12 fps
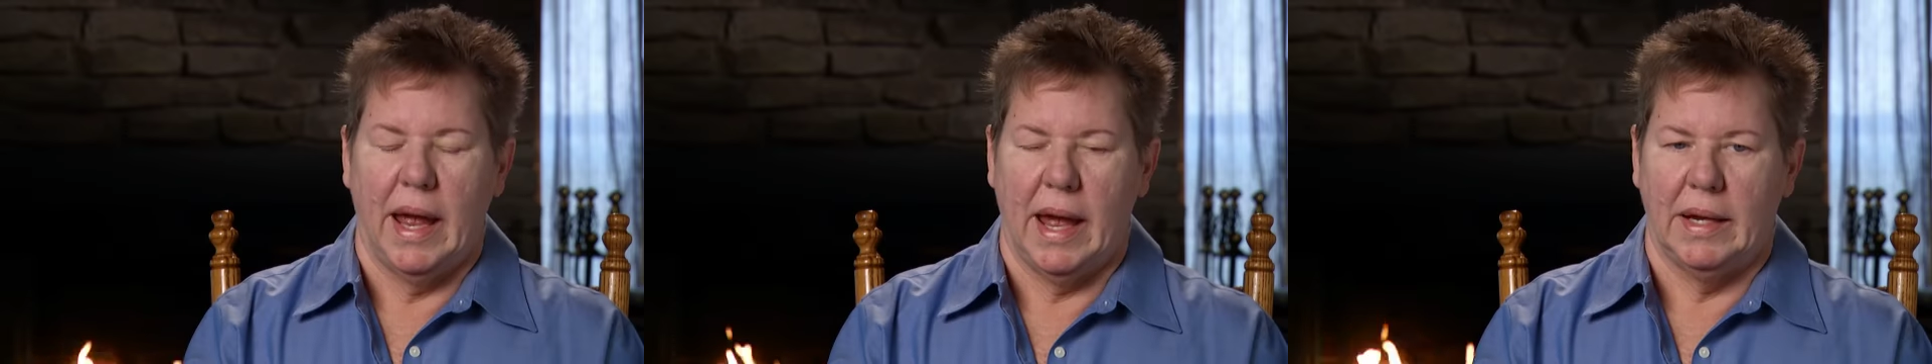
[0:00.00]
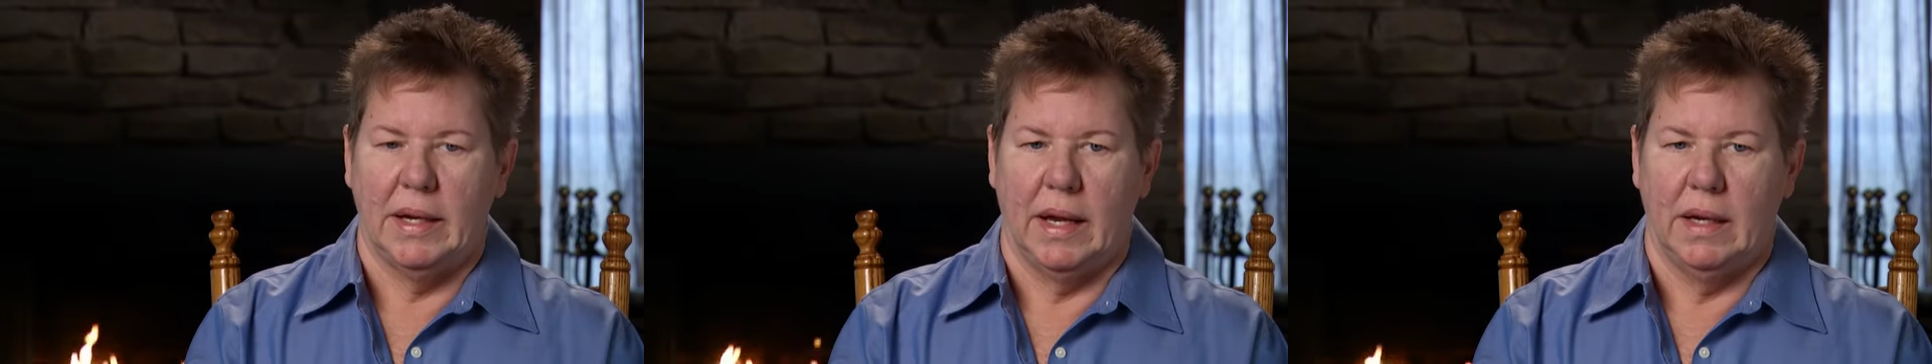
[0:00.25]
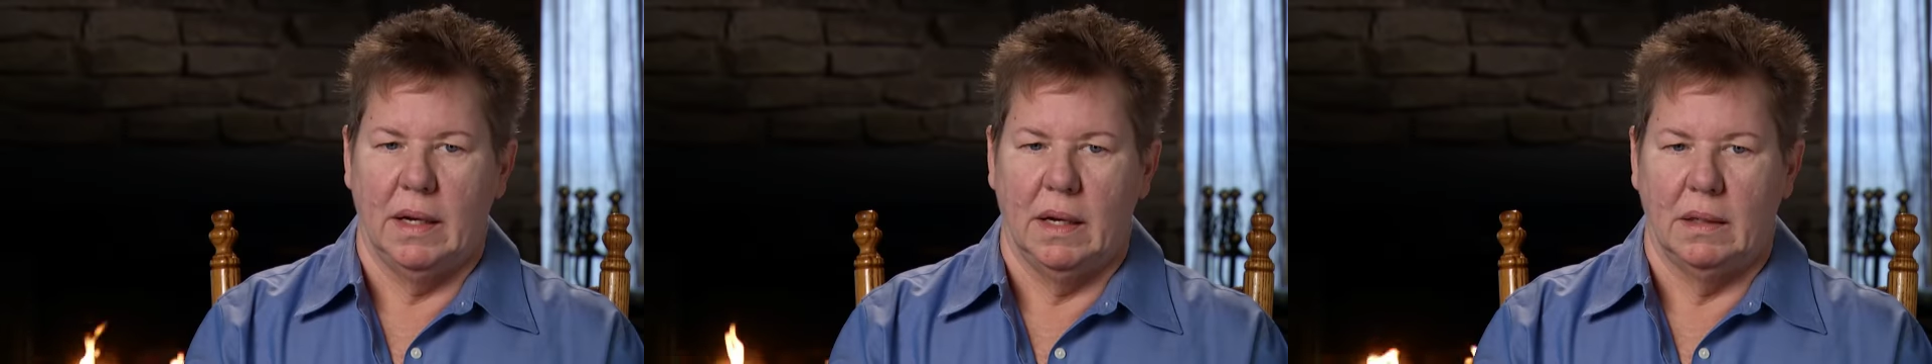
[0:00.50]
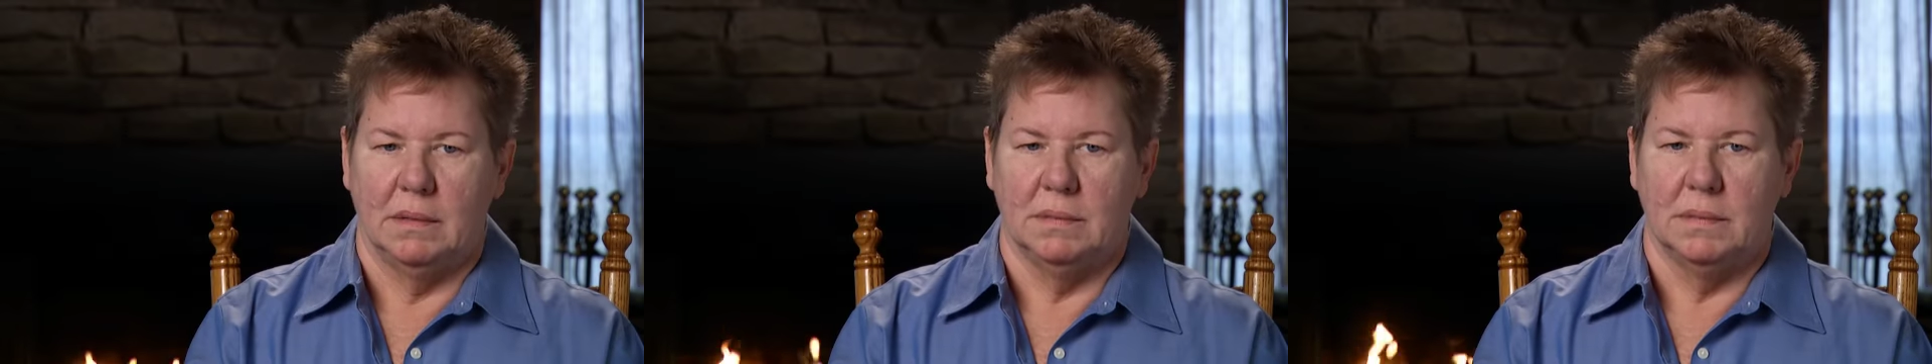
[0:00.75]
had a
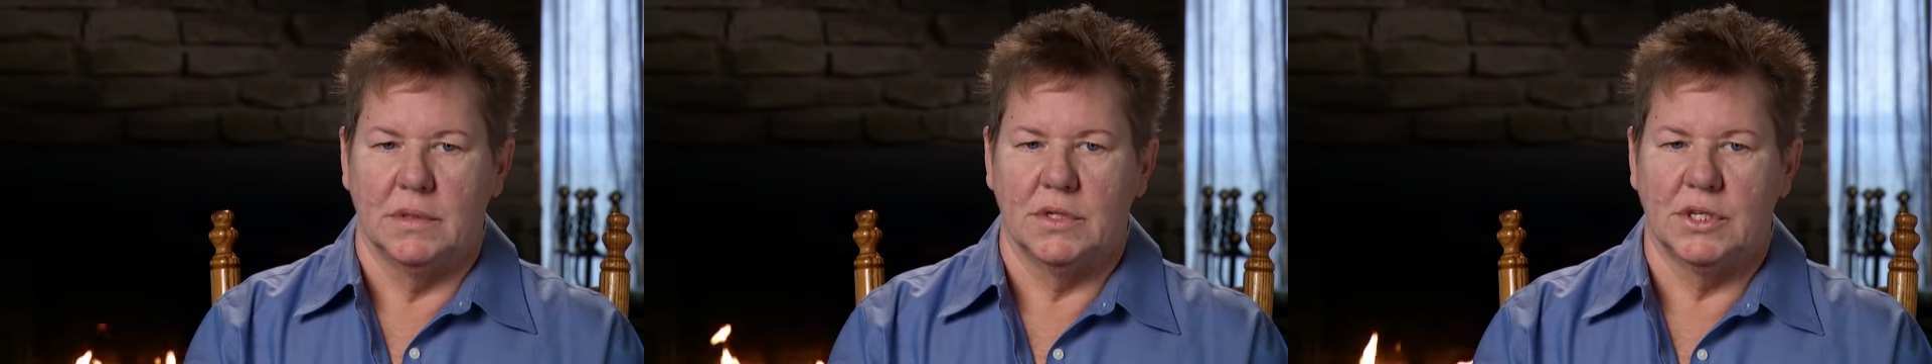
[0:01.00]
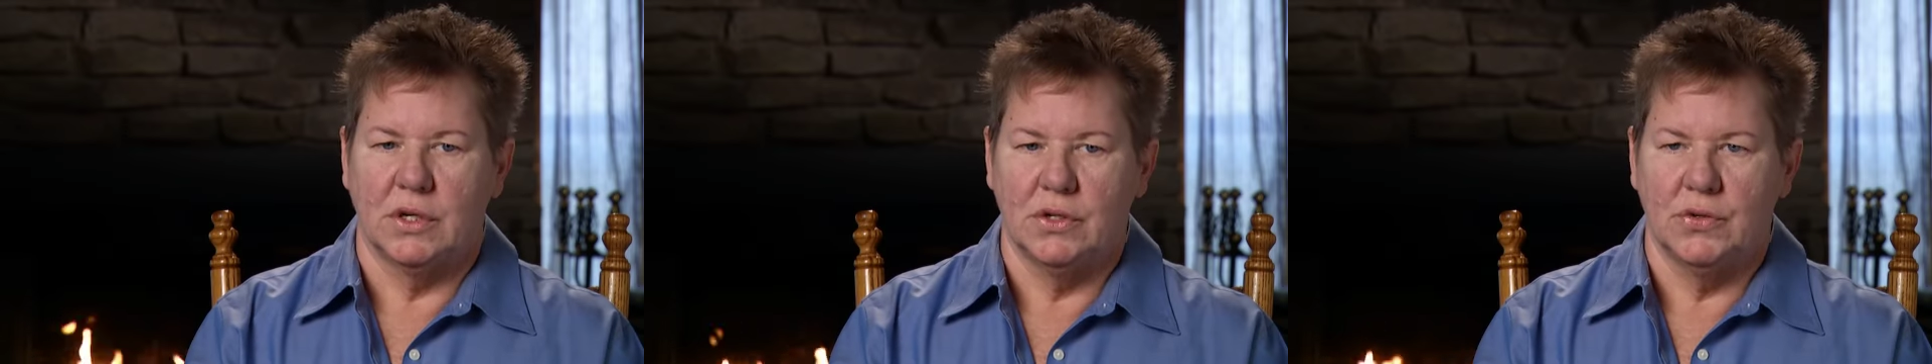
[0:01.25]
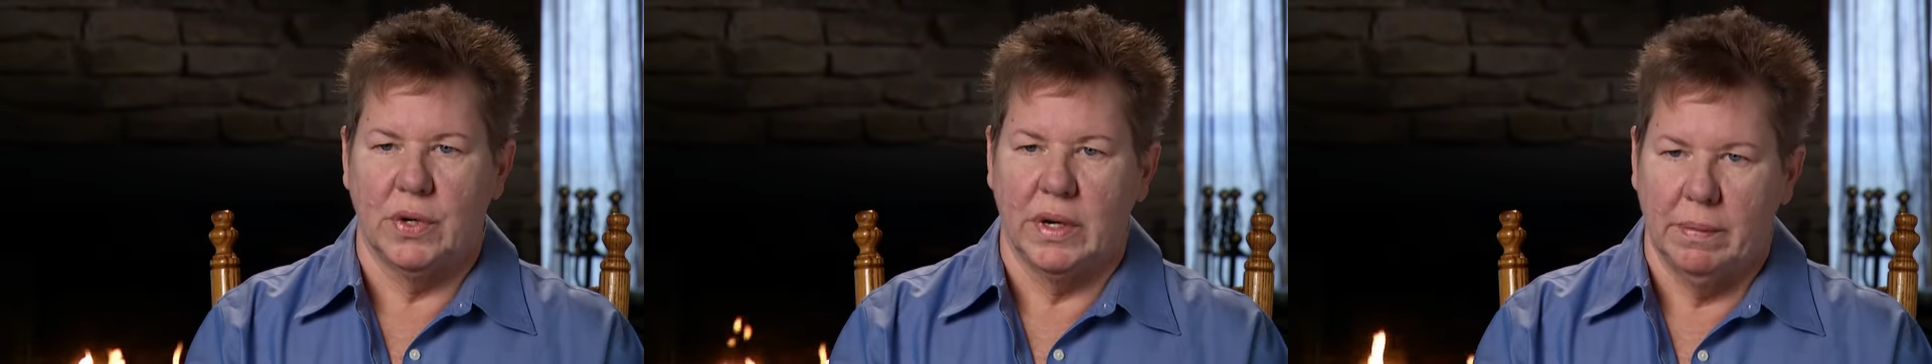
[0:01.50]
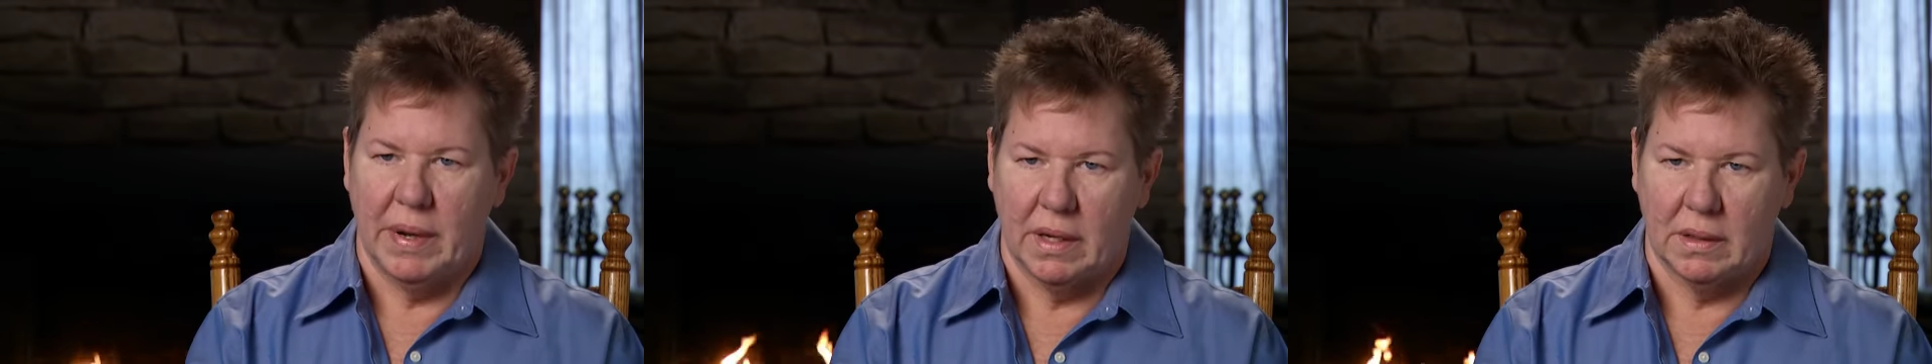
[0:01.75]
uh, surgery
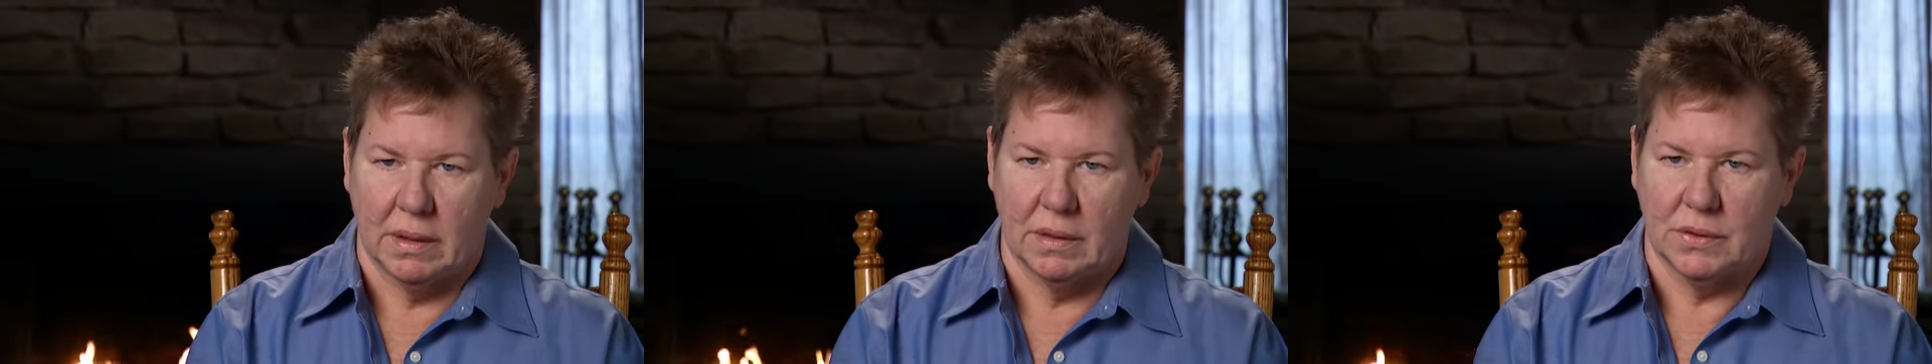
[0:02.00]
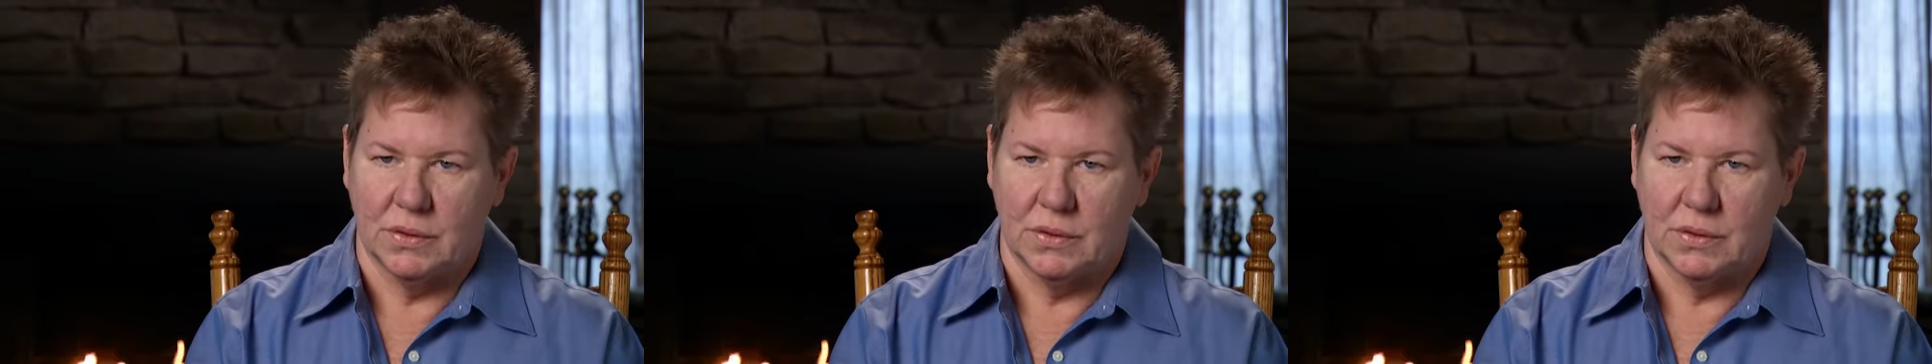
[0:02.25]
about